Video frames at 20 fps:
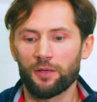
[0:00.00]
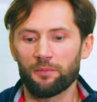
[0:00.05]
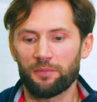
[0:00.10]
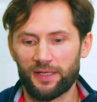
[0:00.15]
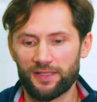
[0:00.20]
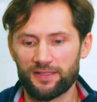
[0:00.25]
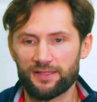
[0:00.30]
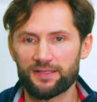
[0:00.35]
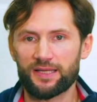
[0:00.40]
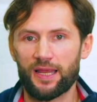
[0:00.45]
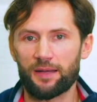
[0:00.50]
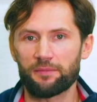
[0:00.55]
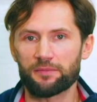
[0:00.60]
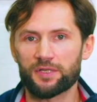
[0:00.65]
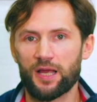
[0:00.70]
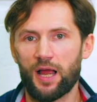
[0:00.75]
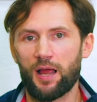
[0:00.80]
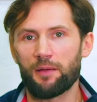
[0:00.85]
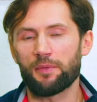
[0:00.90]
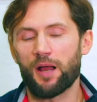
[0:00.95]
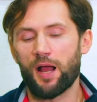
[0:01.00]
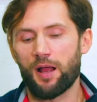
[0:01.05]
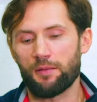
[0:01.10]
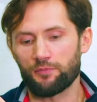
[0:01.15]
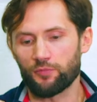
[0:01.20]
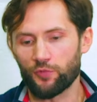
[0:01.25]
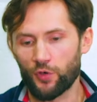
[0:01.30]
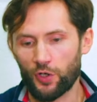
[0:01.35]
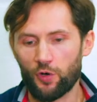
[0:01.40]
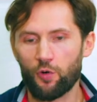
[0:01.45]
but at the same time
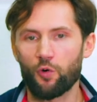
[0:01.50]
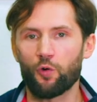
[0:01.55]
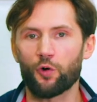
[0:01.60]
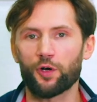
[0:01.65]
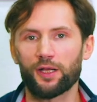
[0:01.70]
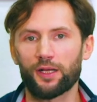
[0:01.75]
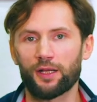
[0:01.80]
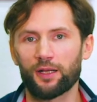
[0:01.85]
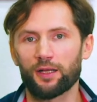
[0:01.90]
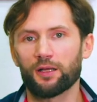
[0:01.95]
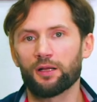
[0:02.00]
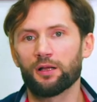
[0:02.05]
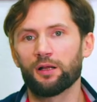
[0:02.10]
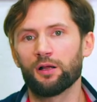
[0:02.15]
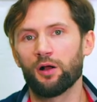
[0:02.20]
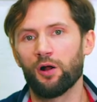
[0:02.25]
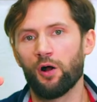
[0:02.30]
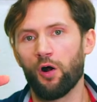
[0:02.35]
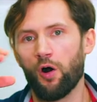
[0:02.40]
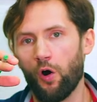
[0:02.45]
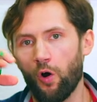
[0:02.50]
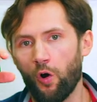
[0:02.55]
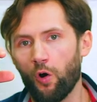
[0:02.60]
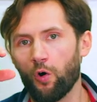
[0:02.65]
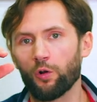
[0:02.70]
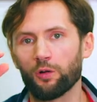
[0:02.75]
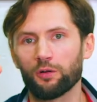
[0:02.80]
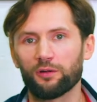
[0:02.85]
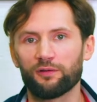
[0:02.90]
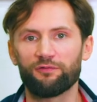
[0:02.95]
I'm recording
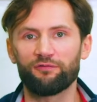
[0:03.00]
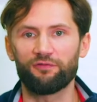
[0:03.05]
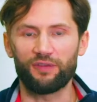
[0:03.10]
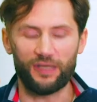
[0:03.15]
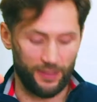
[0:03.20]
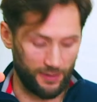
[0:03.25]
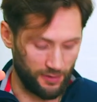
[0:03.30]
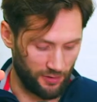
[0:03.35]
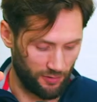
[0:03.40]
all the feeds